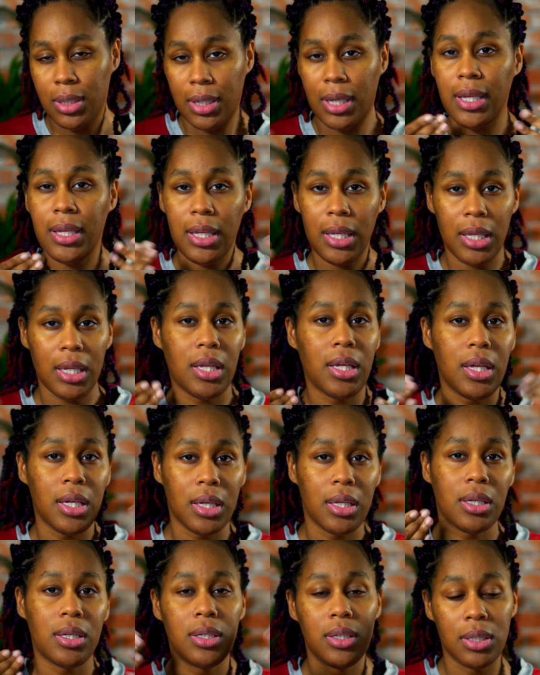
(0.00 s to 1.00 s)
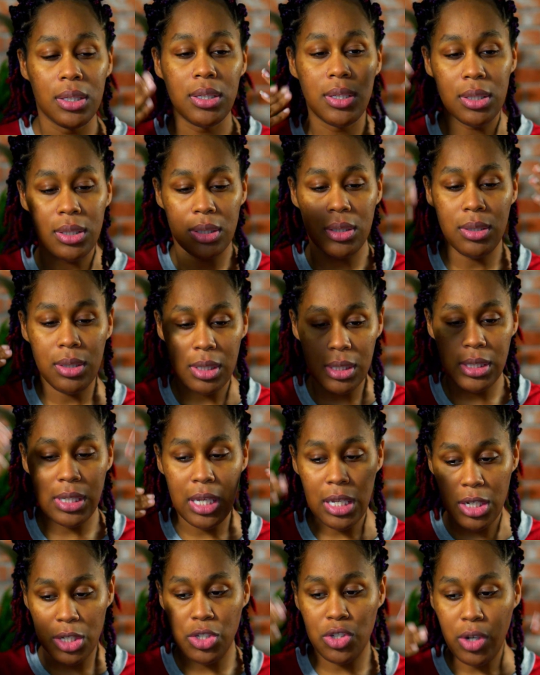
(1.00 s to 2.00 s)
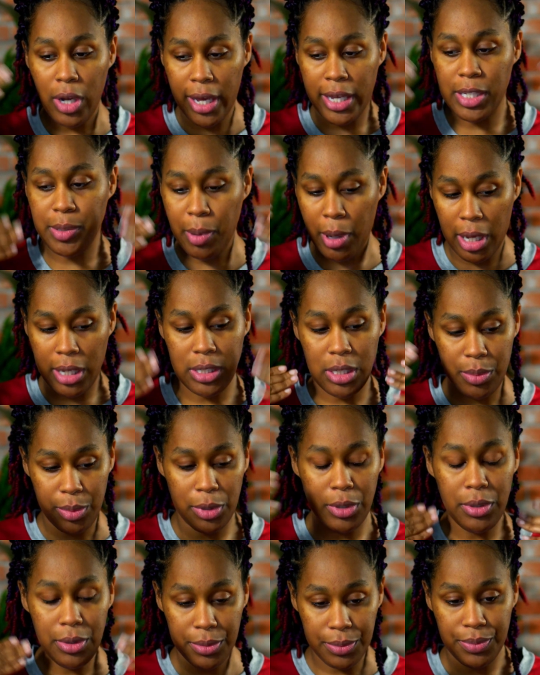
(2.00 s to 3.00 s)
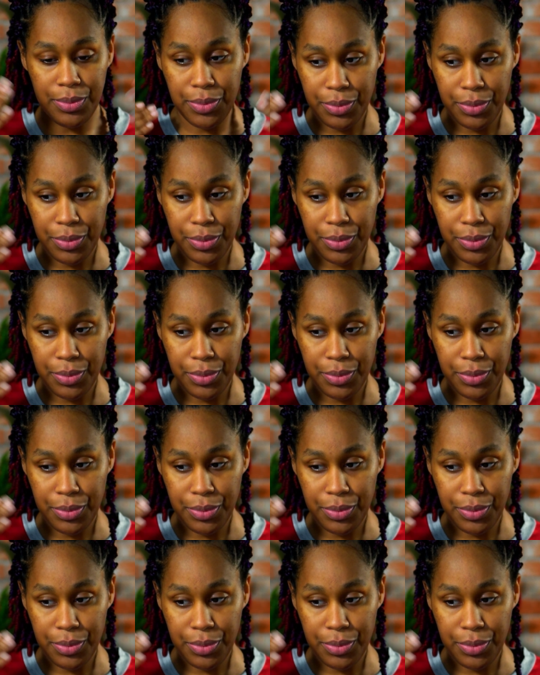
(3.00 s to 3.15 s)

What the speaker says: and getting the skin as dry as possible.